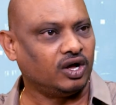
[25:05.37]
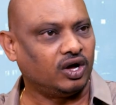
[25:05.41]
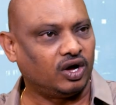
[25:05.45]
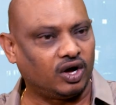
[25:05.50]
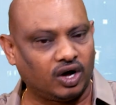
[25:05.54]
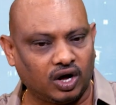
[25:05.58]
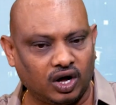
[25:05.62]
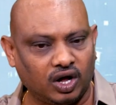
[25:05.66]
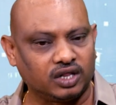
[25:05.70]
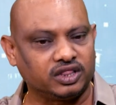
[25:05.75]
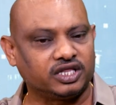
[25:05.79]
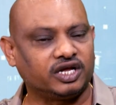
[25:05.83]

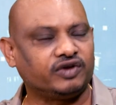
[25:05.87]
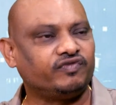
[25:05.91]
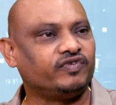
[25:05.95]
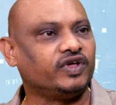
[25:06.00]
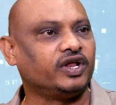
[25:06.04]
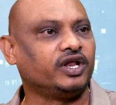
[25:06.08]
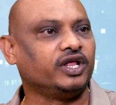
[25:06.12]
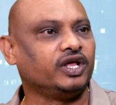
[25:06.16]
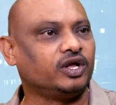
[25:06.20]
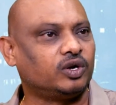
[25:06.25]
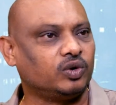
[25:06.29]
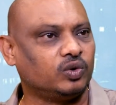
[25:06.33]
all that we
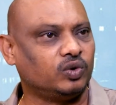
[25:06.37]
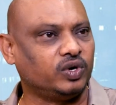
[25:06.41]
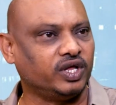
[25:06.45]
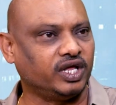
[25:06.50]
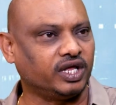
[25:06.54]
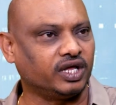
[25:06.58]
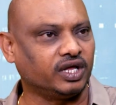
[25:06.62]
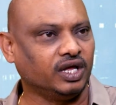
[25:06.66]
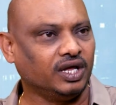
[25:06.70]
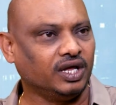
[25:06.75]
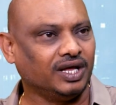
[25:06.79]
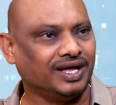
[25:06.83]
are
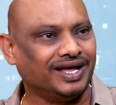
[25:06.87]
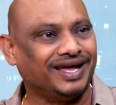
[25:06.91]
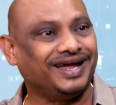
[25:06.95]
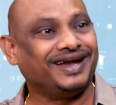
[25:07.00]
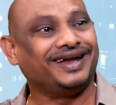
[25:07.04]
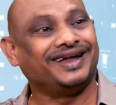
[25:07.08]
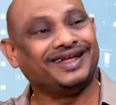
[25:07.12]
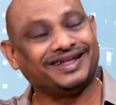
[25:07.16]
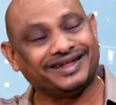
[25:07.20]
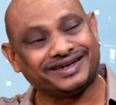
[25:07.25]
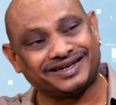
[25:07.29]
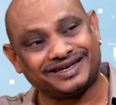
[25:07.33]
including,
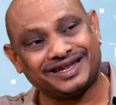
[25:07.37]
and